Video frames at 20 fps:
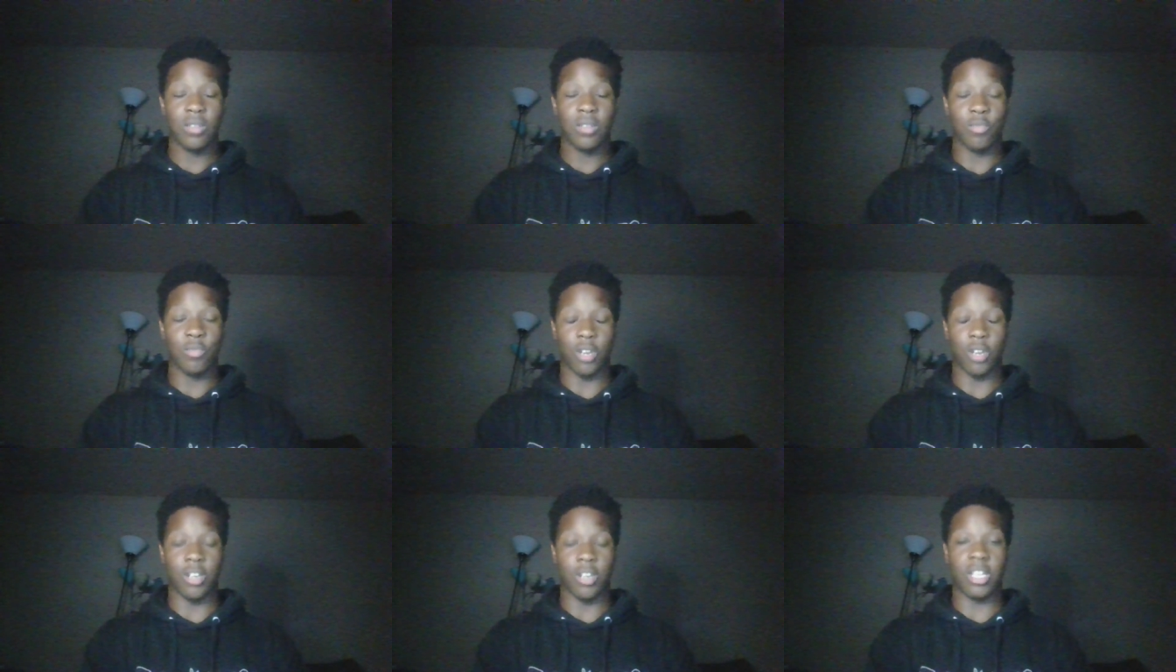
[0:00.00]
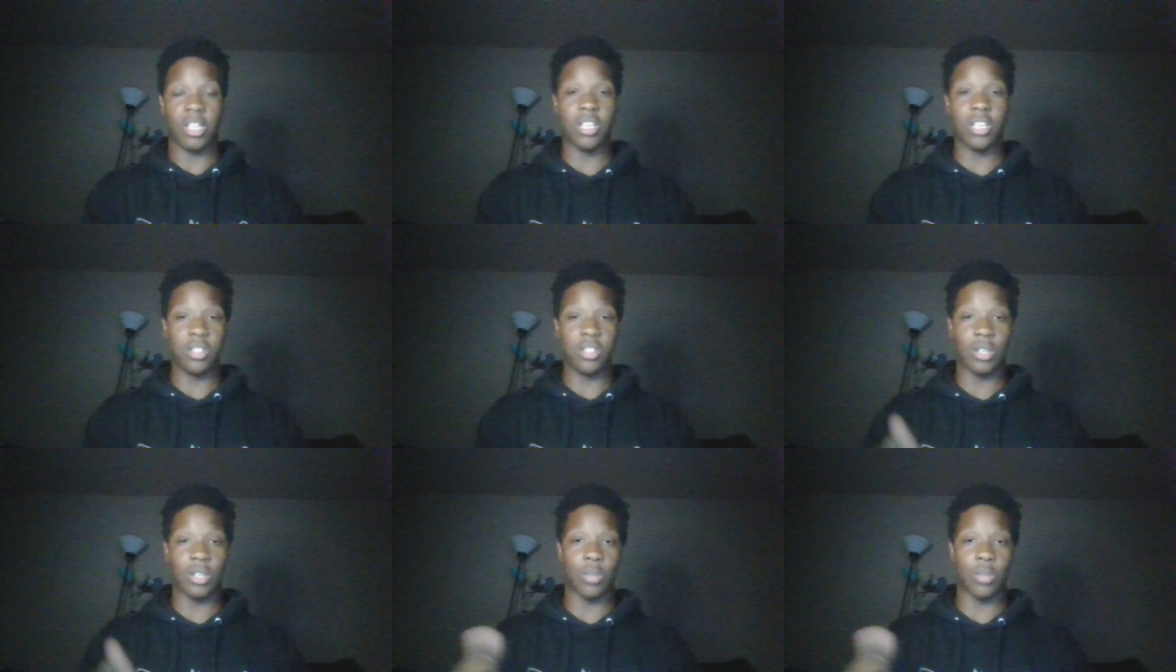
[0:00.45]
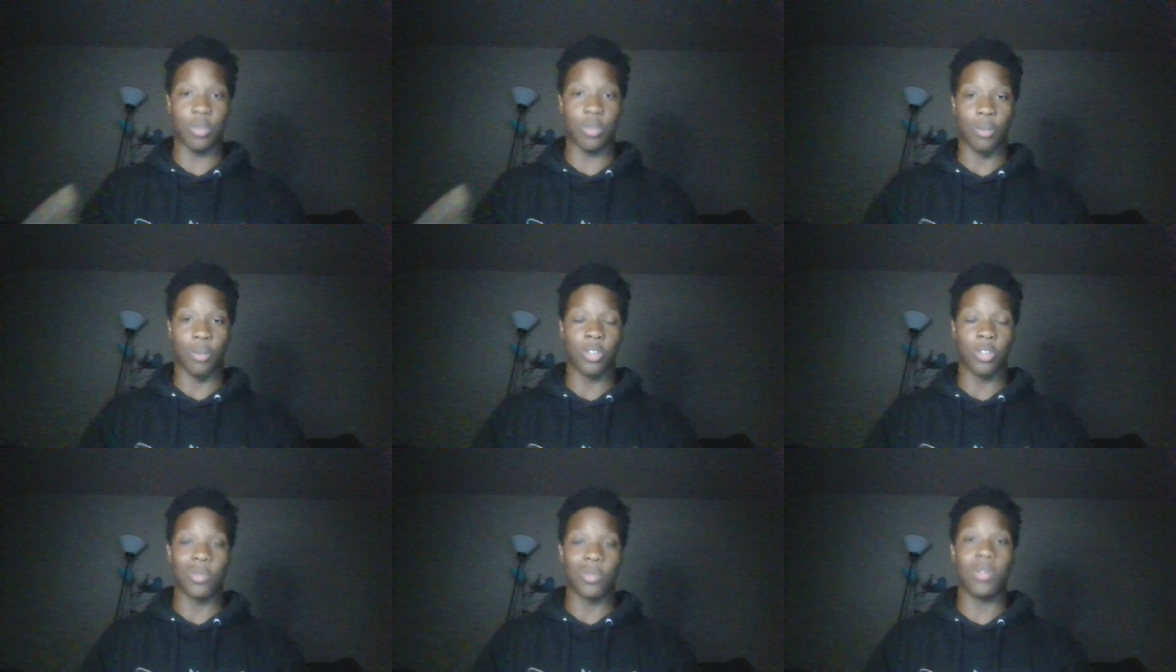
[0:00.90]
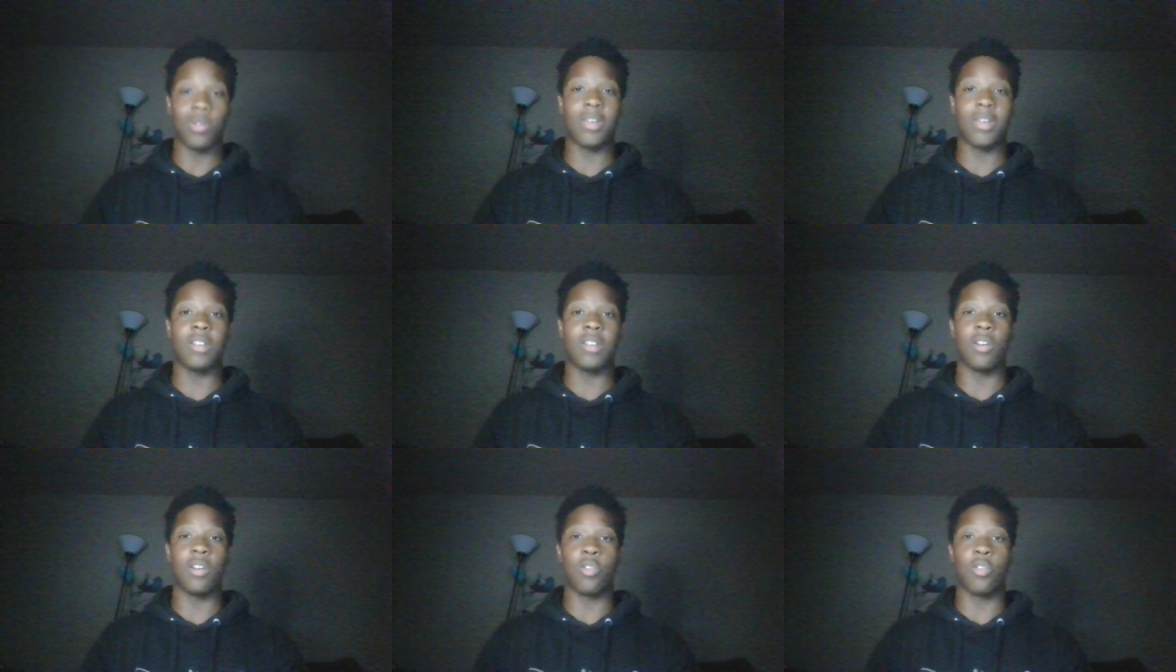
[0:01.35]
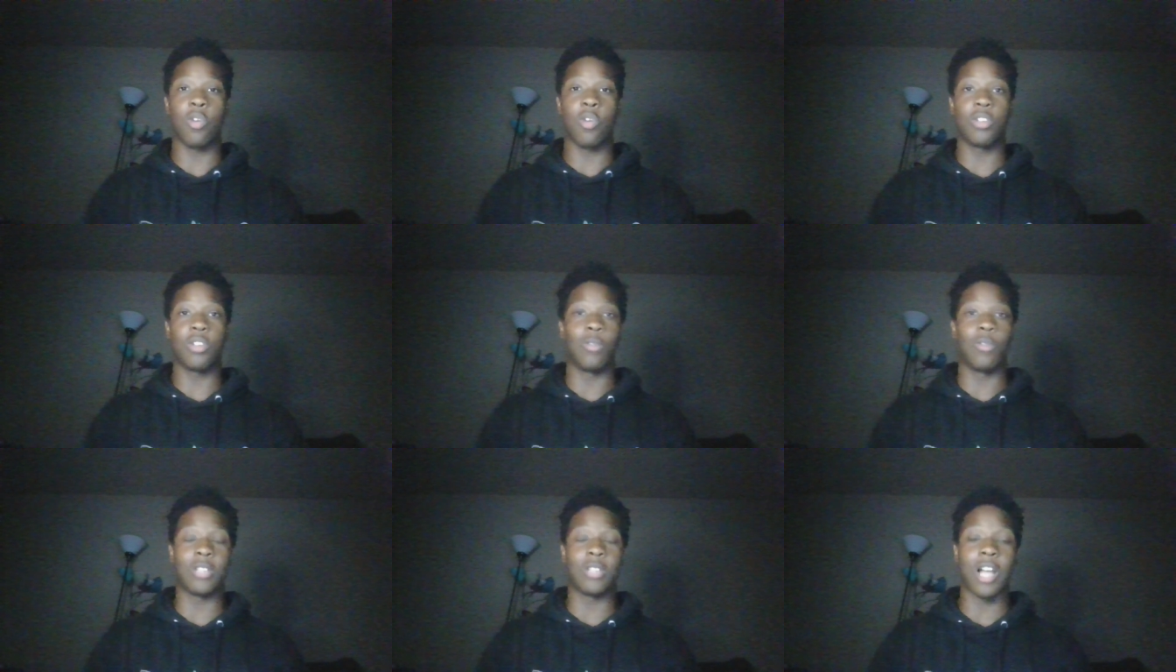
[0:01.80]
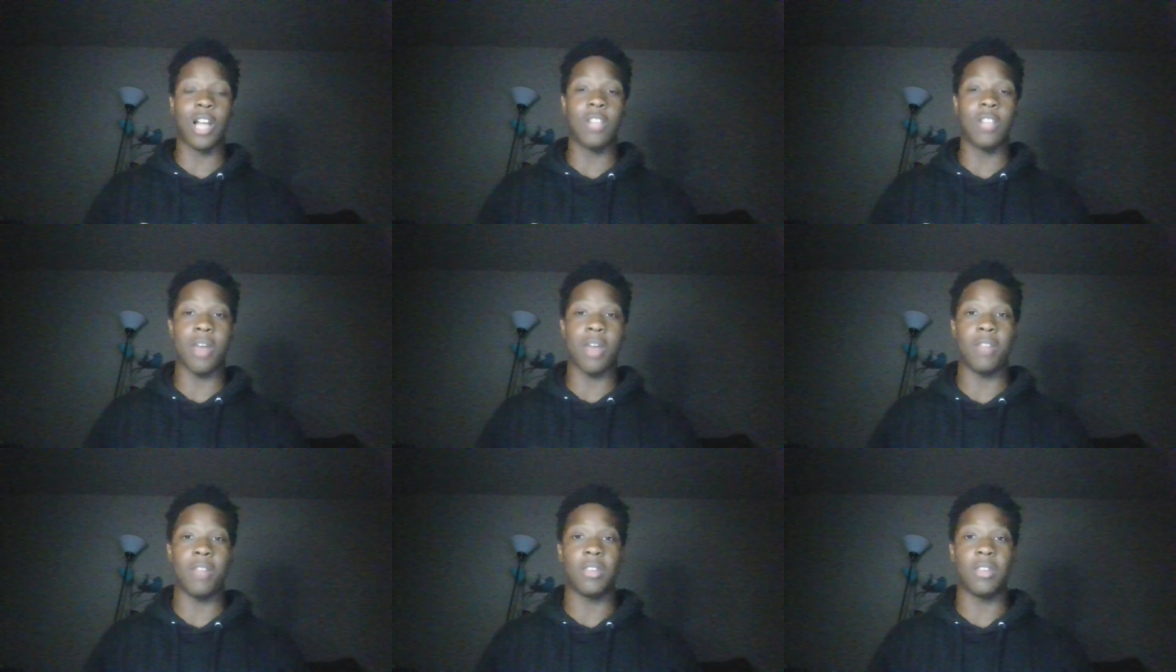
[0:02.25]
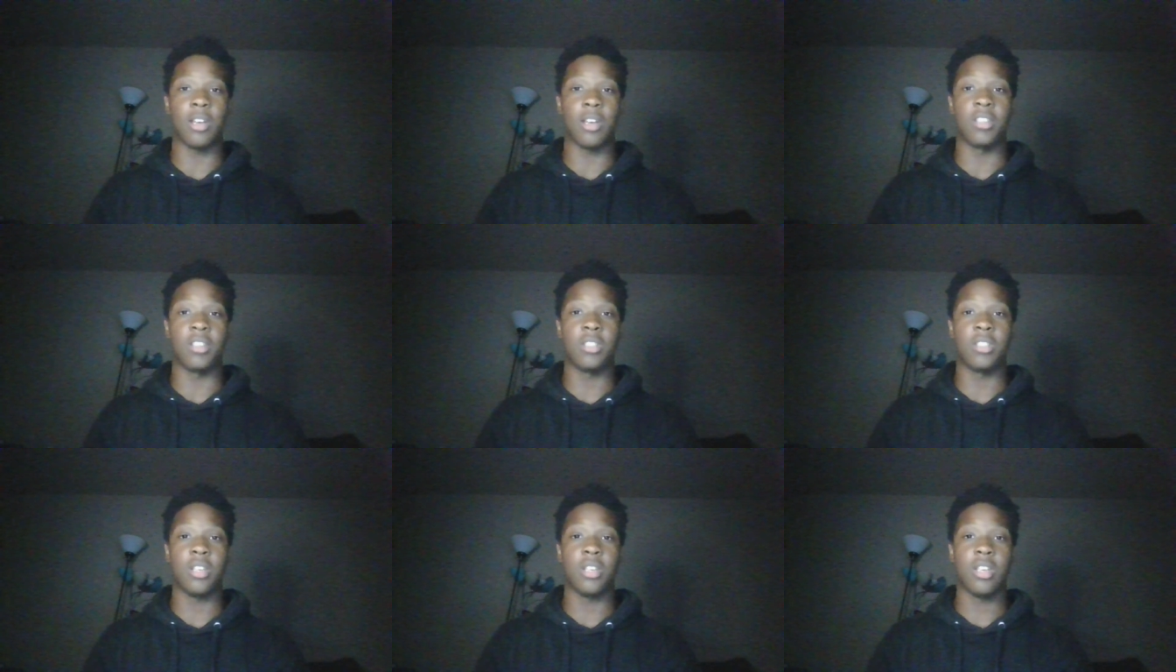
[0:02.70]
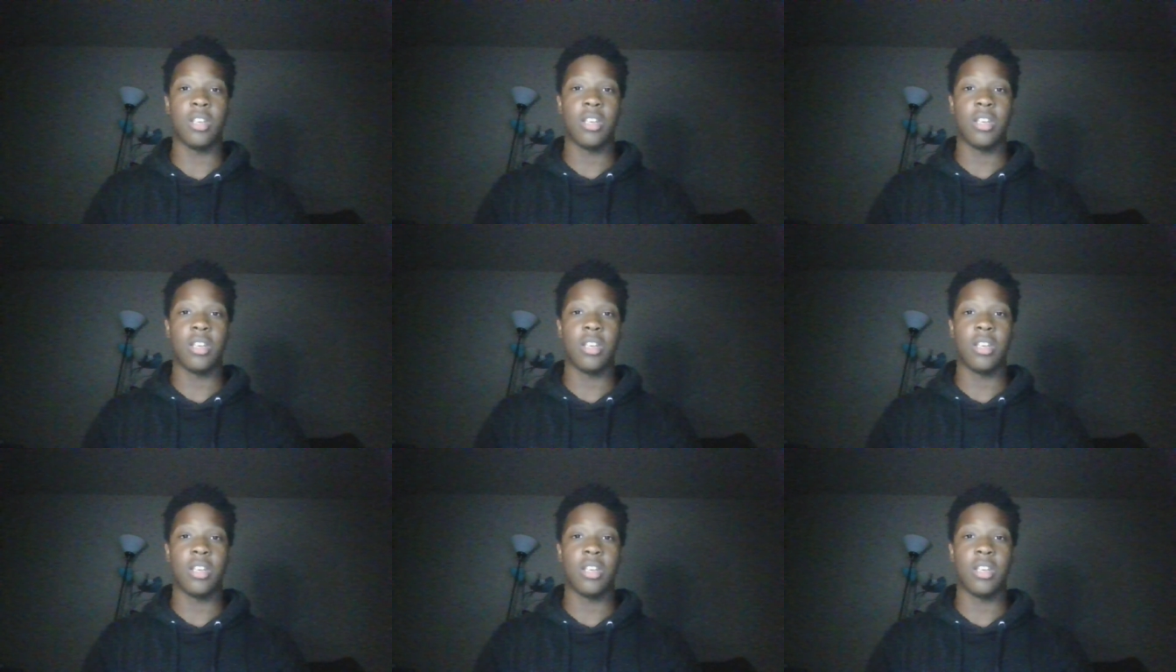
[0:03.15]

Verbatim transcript: when he's dealing with multiple women, of course, no one talked about it because,